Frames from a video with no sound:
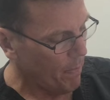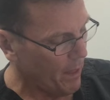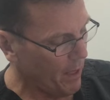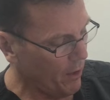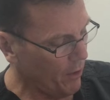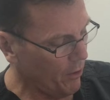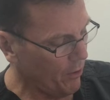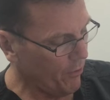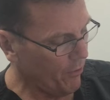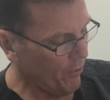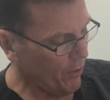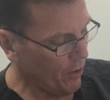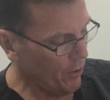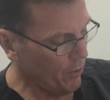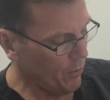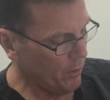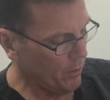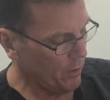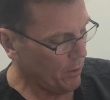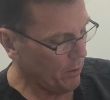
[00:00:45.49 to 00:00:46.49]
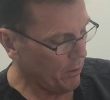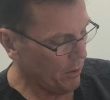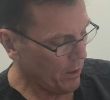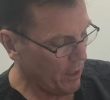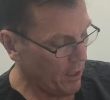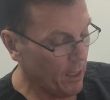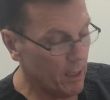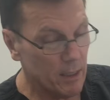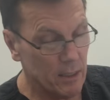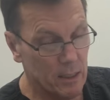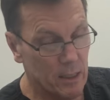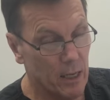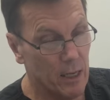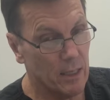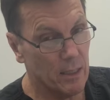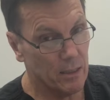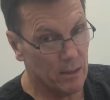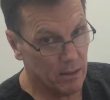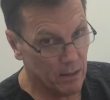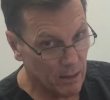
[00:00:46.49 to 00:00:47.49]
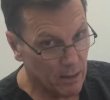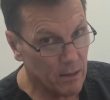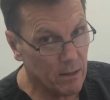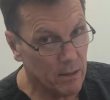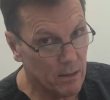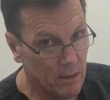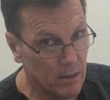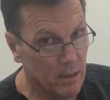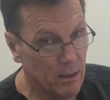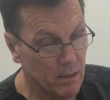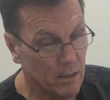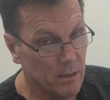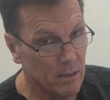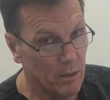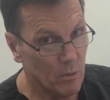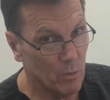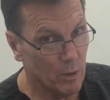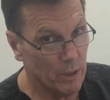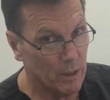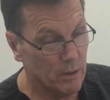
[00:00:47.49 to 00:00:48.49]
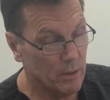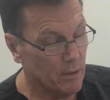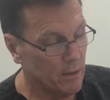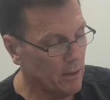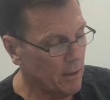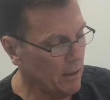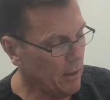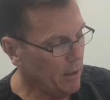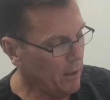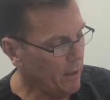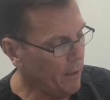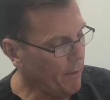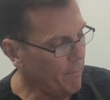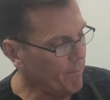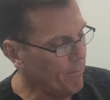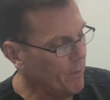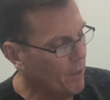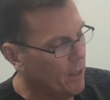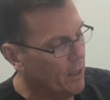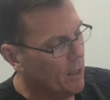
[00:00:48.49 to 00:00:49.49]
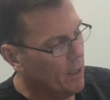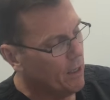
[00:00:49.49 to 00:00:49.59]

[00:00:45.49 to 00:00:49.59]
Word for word: and the final result can take six to 16 weeks to settle down.